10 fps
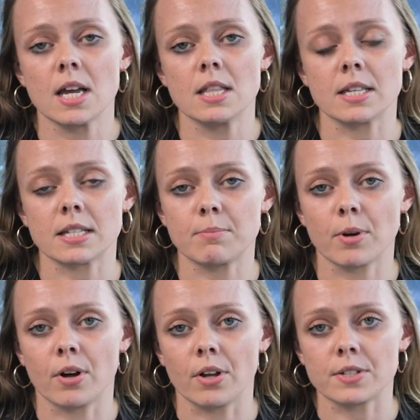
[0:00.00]
This is
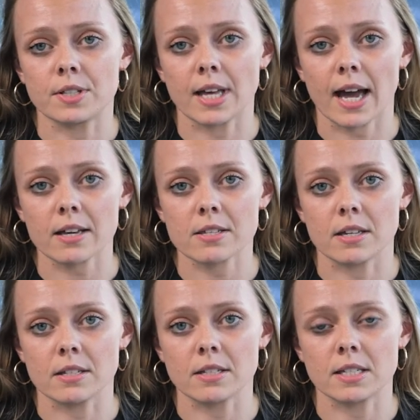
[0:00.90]
because the
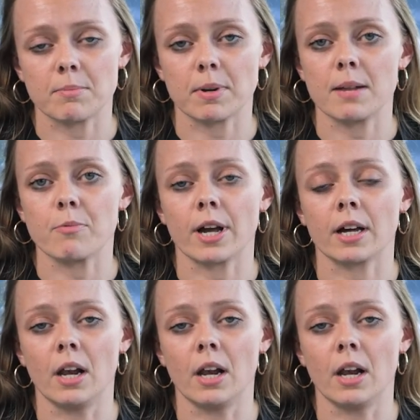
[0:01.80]
actions typically bring